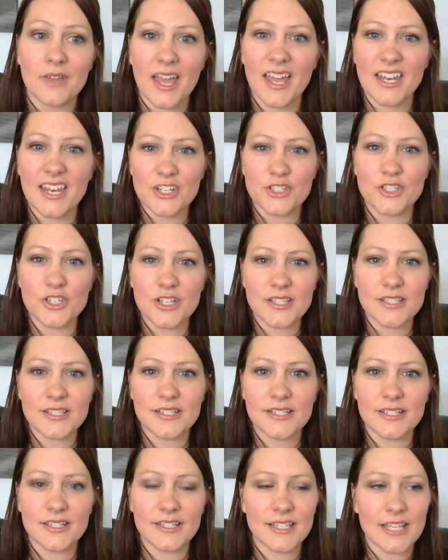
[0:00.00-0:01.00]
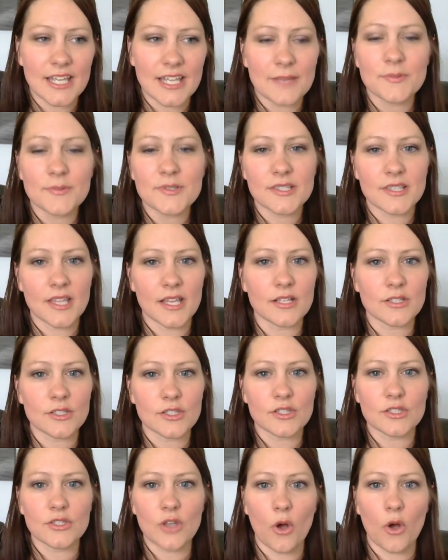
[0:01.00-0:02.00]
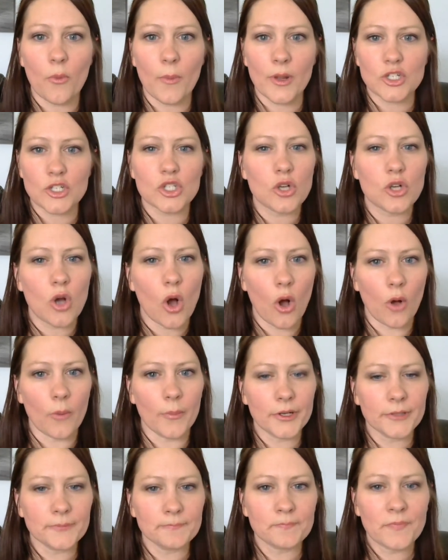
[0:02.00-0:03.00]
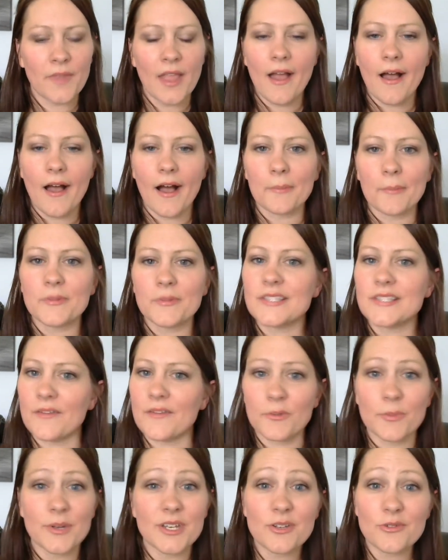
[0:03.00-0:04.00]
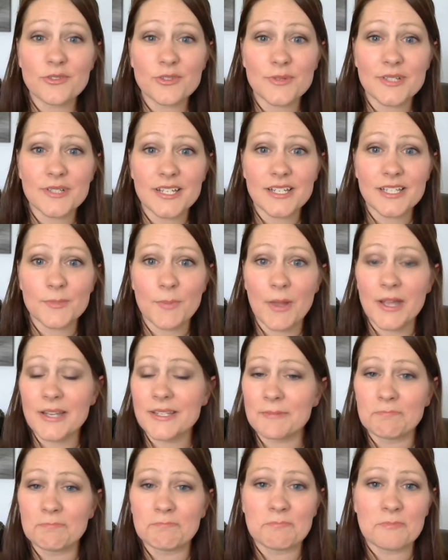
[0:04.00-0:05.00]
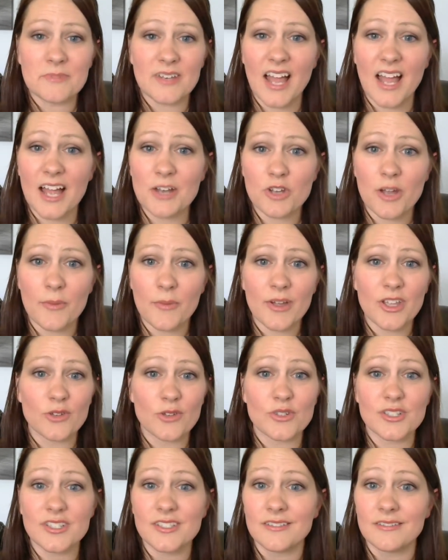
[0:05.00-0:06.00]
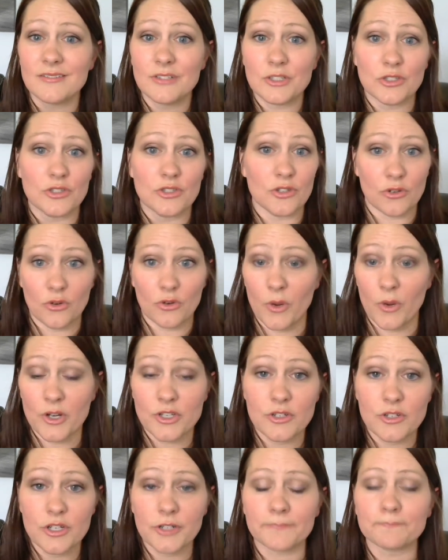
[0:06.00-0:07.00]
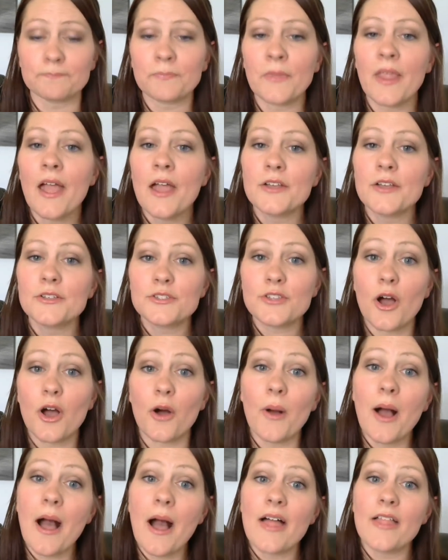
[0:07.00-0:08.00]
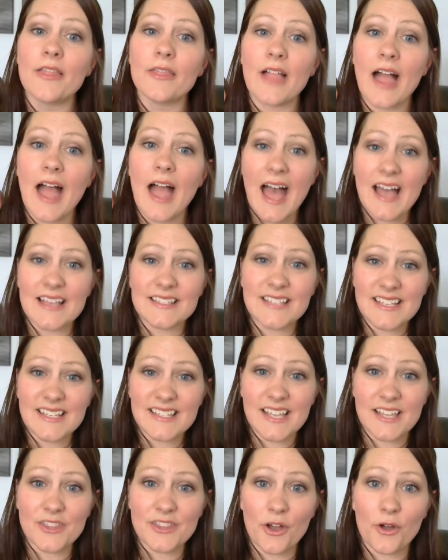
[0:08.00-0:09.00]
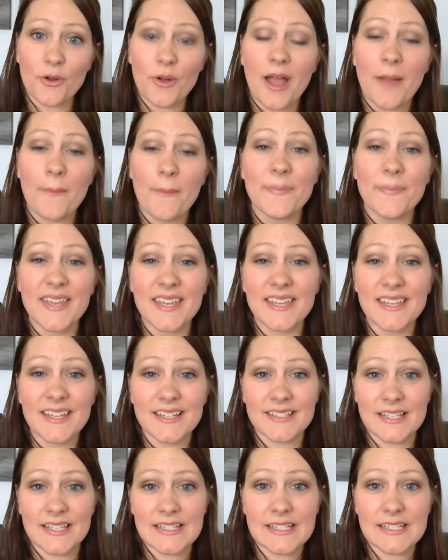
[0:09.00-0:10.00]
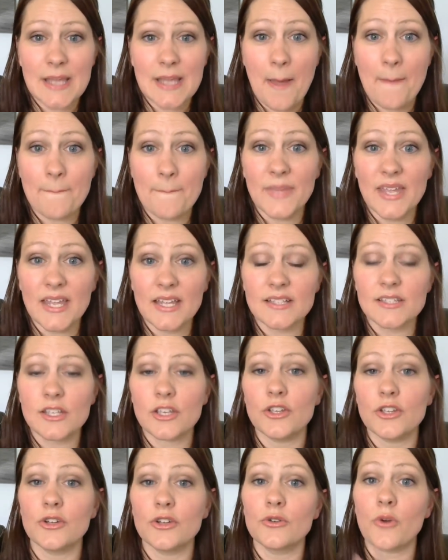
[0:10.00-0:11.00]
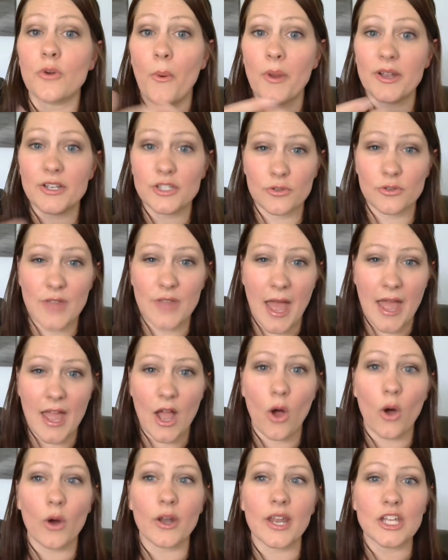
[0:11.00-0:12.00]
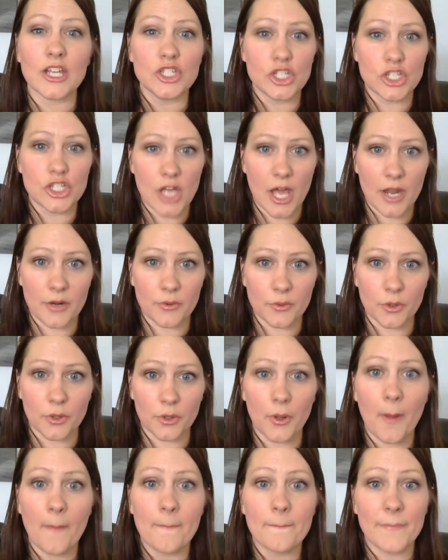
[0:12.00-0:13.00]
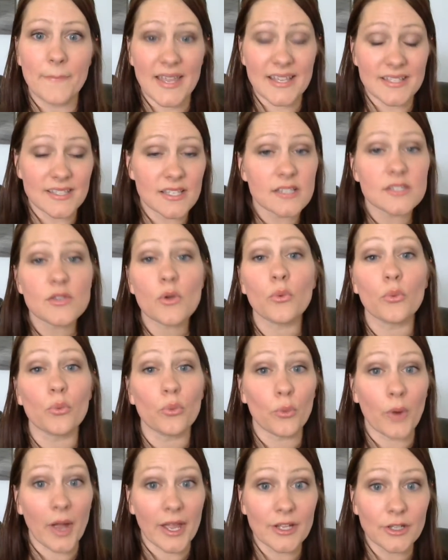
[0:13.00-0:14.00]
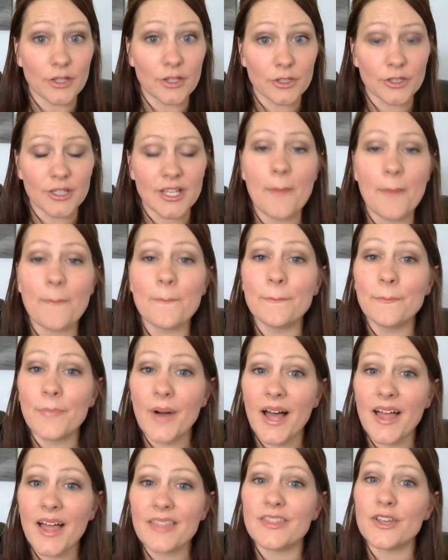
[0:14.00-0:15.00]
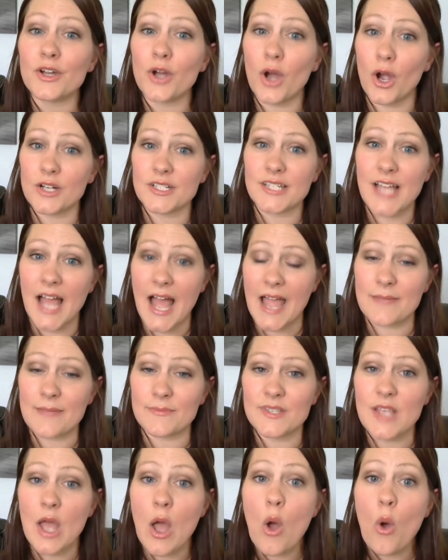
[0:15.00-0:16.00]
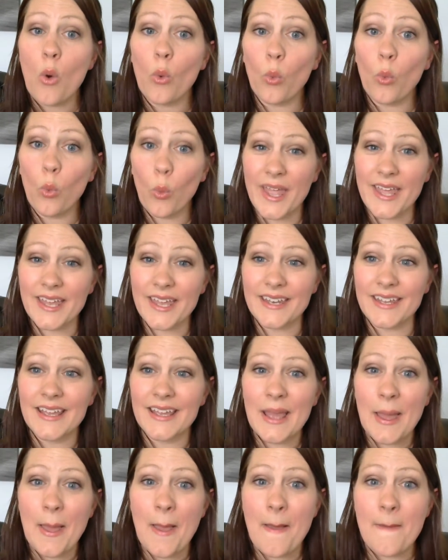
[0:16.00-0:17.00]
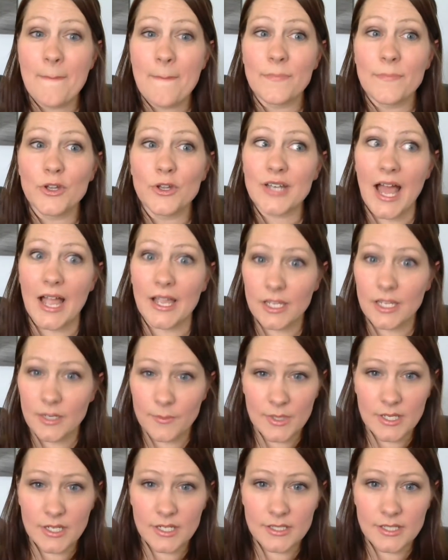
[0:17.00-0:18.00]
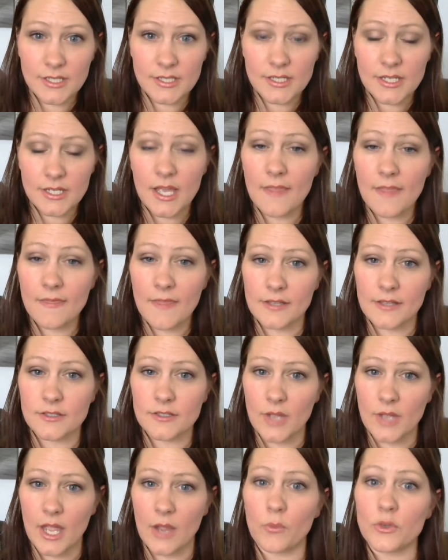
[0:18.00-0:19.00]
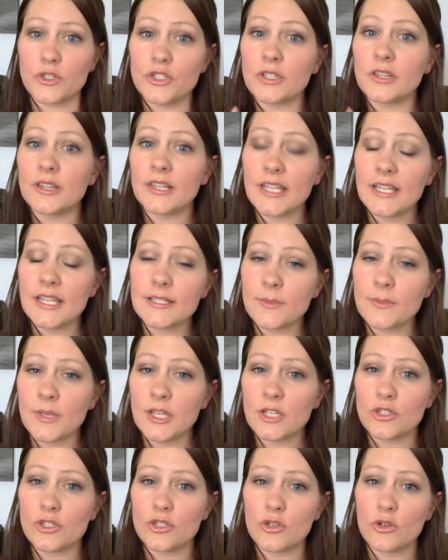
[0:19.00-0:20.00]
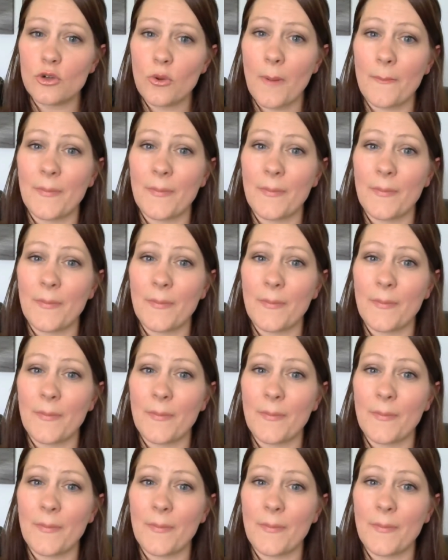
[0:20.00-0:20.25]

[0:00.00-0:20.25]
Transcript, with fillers: and it just keeps things so much calmer because um, everybody knows what to expect, not drama. You just do what you do. So as I said though, being consistent means you're going to do that on a general basis regularly, but there are times when you're not going to be consistent and that's okay which leads me to